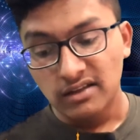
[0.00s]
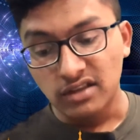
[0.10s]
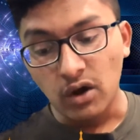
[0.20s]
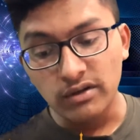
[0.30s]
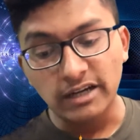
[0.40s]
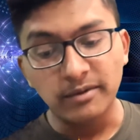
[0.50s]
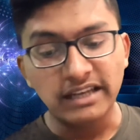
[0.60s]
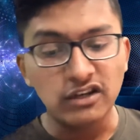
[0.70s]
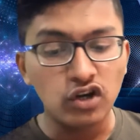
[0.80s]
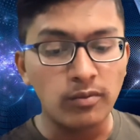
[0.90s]
Now let me
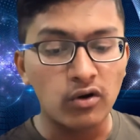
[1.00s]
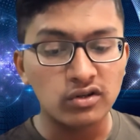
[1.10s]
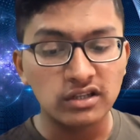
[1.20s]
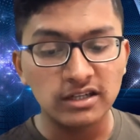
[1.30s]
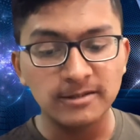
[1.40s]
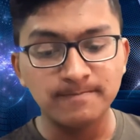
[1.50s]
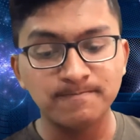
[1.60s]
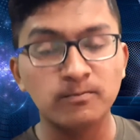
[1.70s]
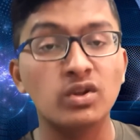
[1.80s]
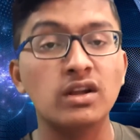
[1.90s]
tell you about the
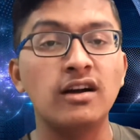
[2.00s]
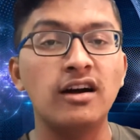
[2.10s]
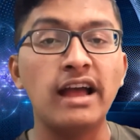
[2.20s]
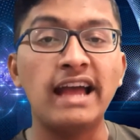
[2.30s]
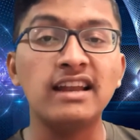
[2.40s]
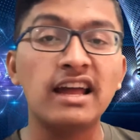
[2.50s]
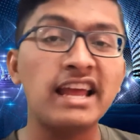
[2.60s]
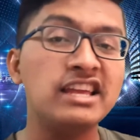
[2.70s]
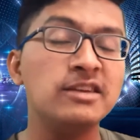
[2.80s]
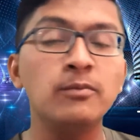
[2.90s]

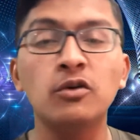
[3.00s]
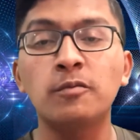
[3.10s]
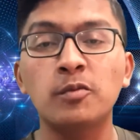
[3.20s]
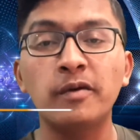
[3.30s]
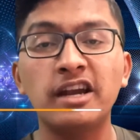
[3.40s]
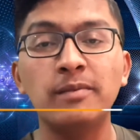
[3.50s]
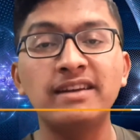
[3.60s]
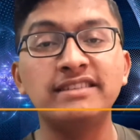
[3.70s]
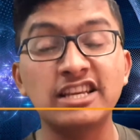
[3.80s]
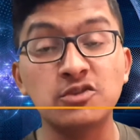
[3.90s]
NRI ebook prepared by
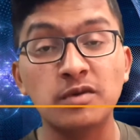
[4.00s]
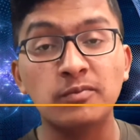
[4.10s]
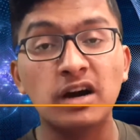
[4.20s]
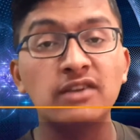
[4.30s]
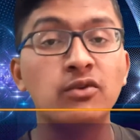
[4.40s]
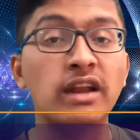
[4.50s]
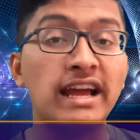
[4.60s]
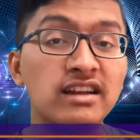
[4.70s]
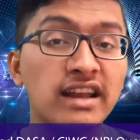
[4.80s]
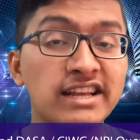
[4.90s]
Test Prep Card for
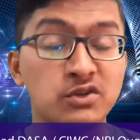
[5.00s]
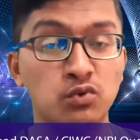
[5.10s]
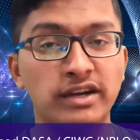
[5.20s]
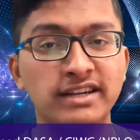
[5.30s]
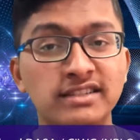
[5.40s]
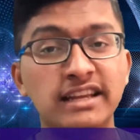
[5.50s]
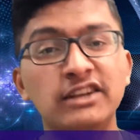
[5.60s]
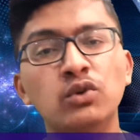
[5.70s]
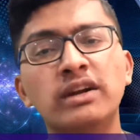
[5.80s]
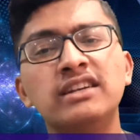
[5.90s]
NRI students,
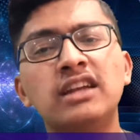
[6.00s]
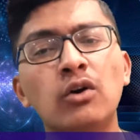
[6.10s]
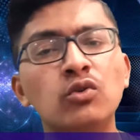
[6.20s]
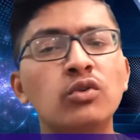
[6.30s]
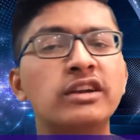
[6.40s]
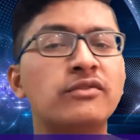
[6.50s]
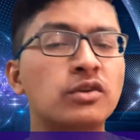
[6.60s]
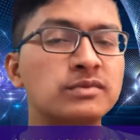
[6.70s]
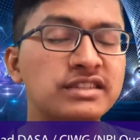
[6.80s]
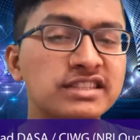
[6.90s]
and you can download it
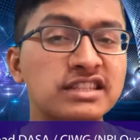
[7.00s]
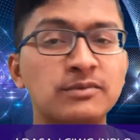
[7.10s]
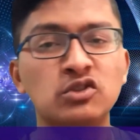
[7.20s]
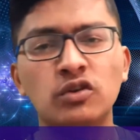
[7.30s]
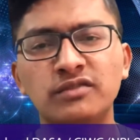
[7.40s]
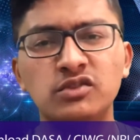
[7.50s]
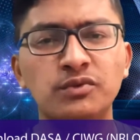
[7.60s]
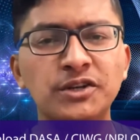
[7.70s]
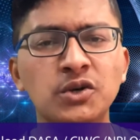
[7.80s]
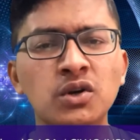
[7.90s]
from the description of this
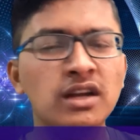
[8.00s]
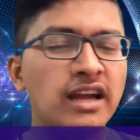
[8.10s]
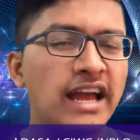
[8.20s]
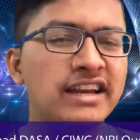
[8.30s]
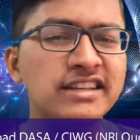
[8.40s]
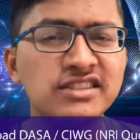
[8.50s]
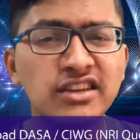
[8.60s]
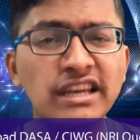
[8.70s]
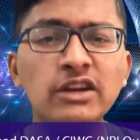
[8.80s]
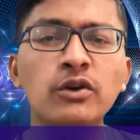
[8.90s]
video, and it is
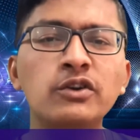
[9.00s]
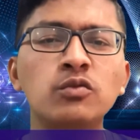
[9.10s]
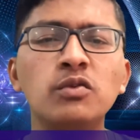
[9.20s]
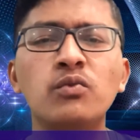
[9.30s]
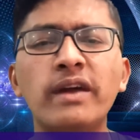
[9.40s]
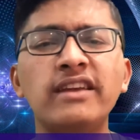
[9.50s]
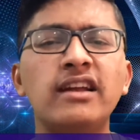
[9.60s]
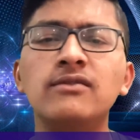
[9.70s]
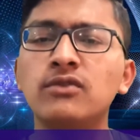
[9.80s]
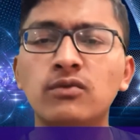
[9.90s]
really going to be very
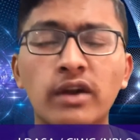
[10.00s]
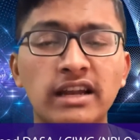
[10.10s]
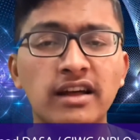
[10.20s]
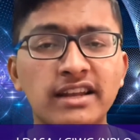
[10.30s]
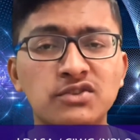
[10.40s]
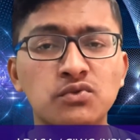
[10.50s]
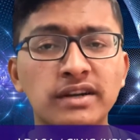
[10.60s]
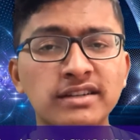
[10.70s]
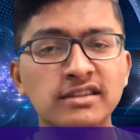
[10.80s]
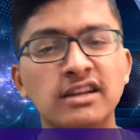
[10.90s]
helpful for NRI
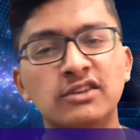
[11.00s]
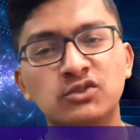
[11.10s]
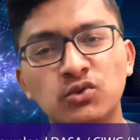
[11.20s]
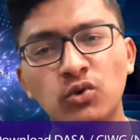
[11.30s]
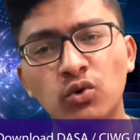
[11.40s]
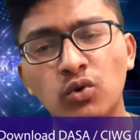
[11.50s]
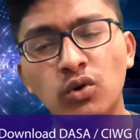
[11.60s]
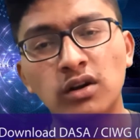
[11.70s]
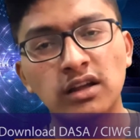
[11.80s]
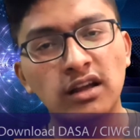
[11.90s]
students.
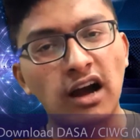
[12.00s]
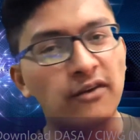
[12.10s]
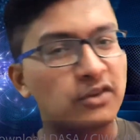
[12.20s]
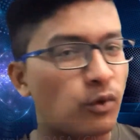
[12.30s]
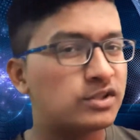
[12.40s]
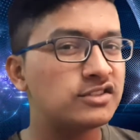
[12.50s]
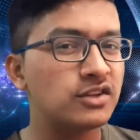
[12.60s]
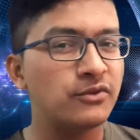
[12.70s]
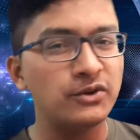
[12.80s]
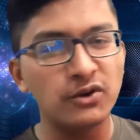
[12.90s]
So after watching
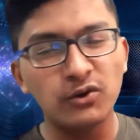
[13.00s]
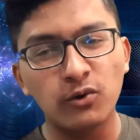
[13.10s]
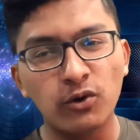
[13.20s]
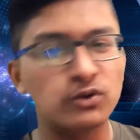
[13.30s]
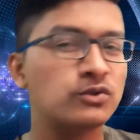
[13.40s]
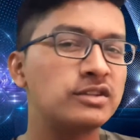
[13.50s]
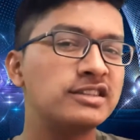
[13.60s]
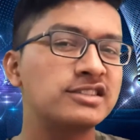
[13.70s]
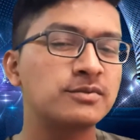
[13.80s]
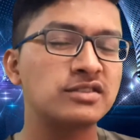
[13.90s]
the video, go to the
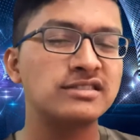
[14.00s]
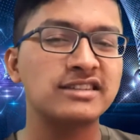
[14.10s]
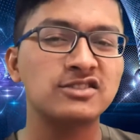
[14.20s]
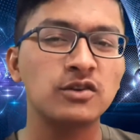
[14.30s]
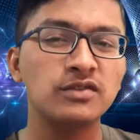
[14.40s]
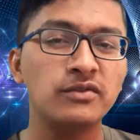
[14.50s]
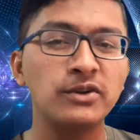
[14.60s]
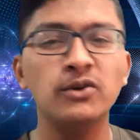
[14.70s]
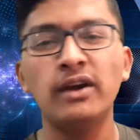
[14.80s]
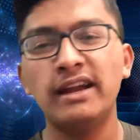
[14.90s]
description section of the
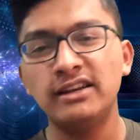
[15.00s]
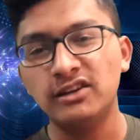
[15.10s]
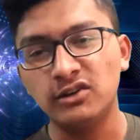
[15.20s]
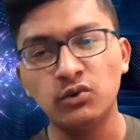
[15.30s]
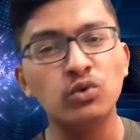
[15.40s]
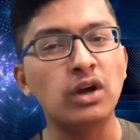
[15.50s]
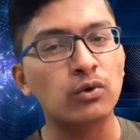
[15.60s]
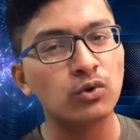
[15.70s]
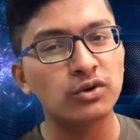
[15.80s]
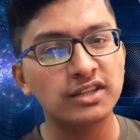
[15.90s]
video and do
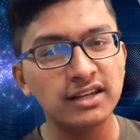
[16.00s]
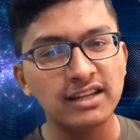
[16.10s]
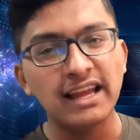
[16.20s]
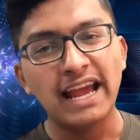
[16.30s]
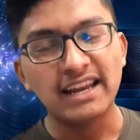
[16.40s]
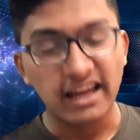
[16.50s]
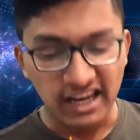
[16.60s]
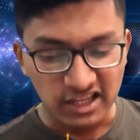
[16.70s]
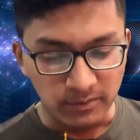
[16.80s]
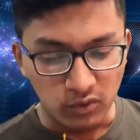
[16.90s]
download the
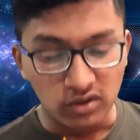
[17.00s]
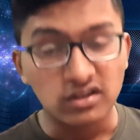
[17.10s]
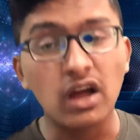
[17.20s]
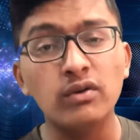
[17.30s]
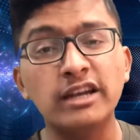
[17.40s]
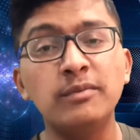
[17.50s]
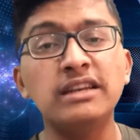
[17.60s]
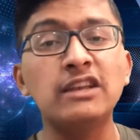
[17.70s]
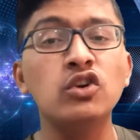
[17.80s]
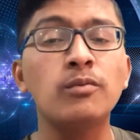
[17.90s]
NRI ebook. Now let me
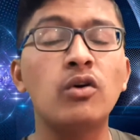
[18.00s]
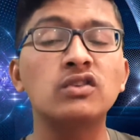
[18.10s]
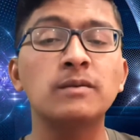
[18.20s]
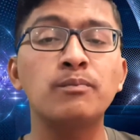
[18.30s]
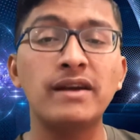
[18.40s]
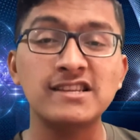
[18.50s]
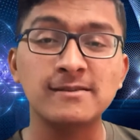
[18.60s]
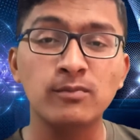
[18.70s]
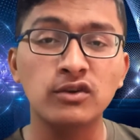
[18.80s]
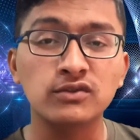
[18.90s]
tell you about the
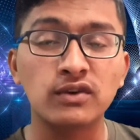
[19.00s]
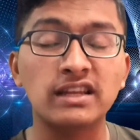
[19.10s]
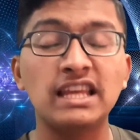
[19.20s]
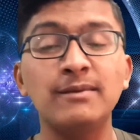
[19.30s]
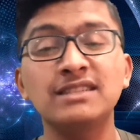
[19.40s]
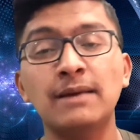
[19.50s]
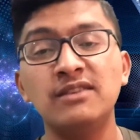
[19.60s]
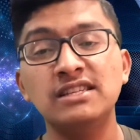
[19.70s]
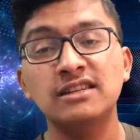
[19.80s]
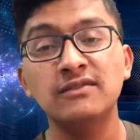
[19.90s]
best books for KEAM
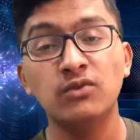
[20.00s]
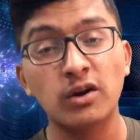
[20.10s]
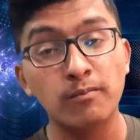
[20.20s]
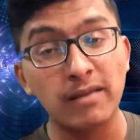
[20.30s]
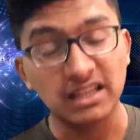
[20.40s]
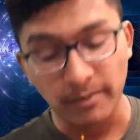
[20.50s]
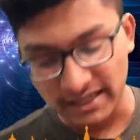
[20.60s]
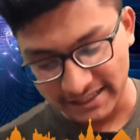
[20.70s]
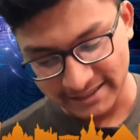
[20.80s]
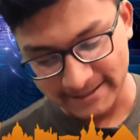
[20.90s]
examination for
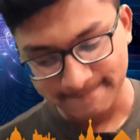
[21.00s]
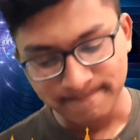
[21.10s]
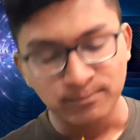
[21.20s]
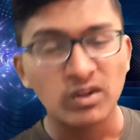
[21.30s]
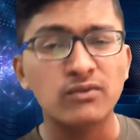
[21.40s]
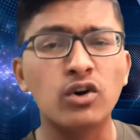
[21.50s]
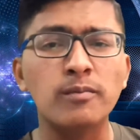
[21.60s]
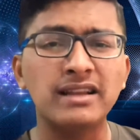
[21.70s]
mathematics. For